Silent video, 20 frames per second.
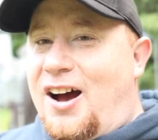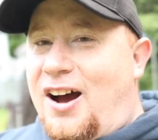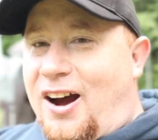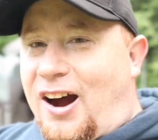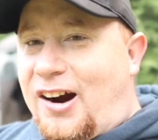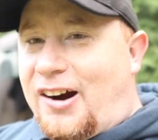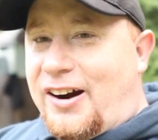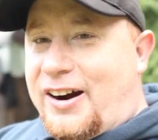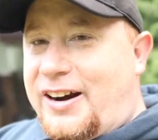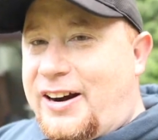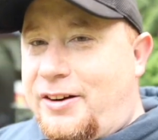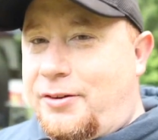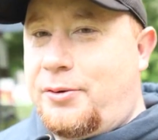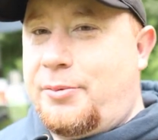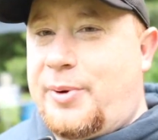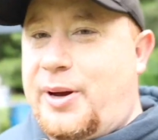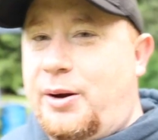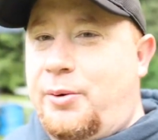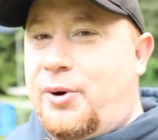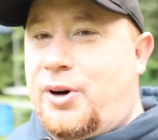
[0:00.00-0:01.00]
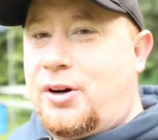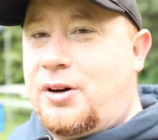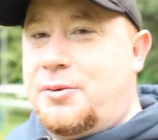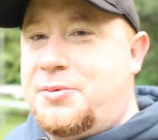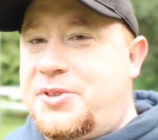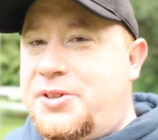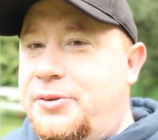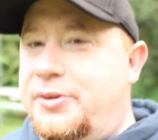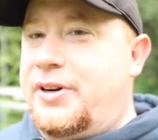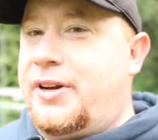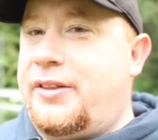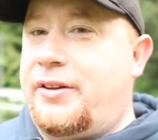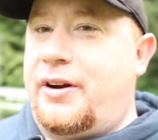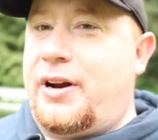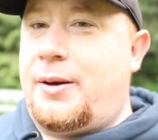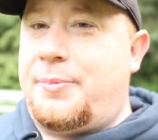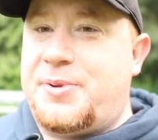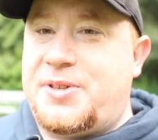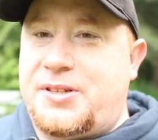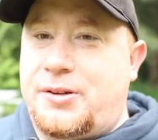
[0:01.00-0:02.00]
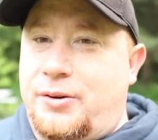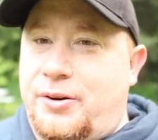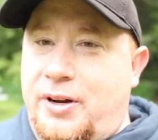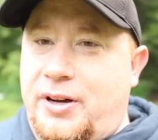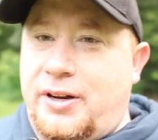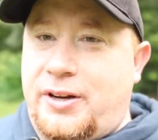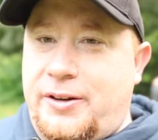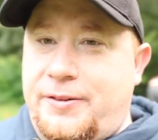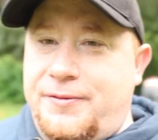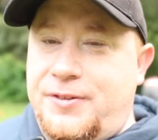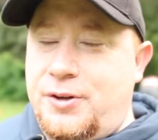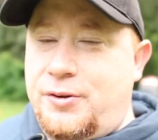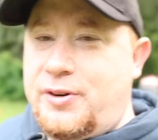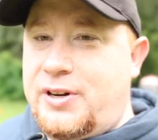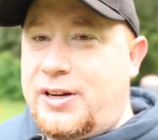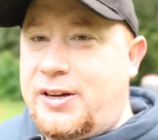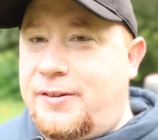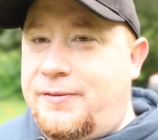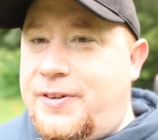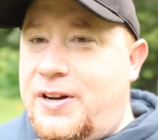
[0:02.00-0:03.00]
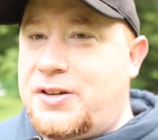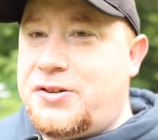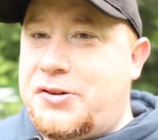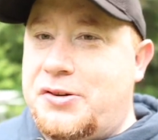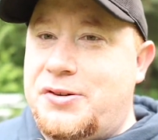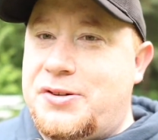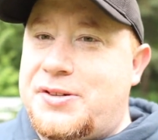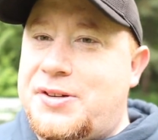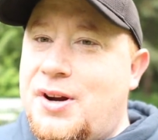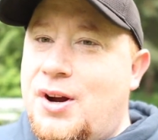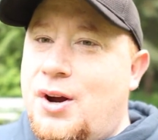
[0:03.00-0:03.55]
Alright everybody, welcome to another episode of Unique Adventures.